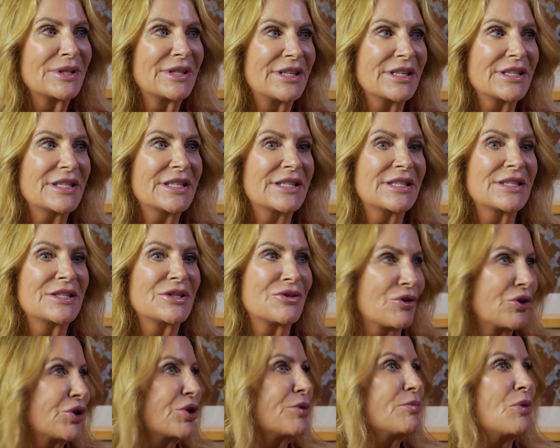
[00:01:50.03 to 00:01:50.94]
but this
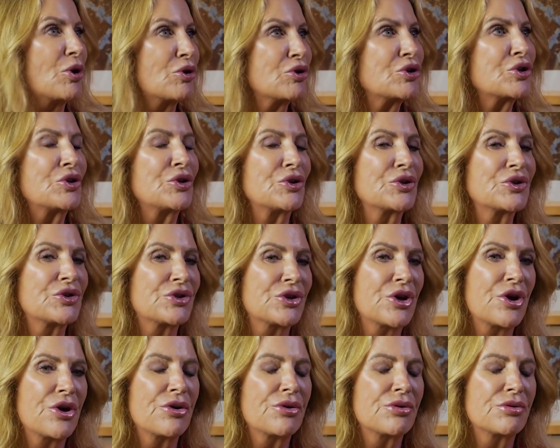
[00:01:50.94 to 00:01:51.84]
is very emotional.
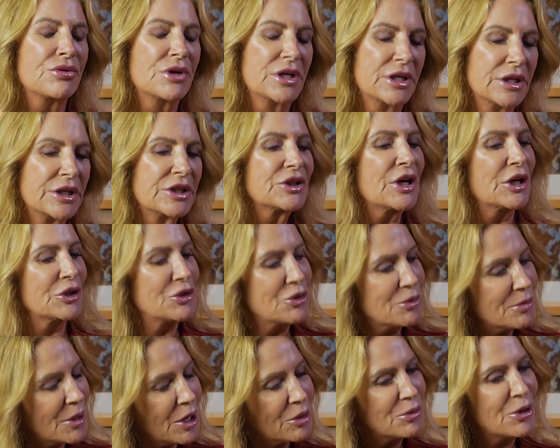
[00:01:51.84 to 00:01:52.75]
So talked
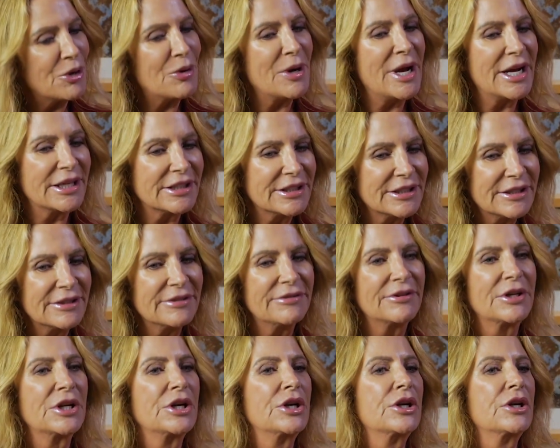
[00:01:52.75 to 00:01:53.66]
to her about Proactive.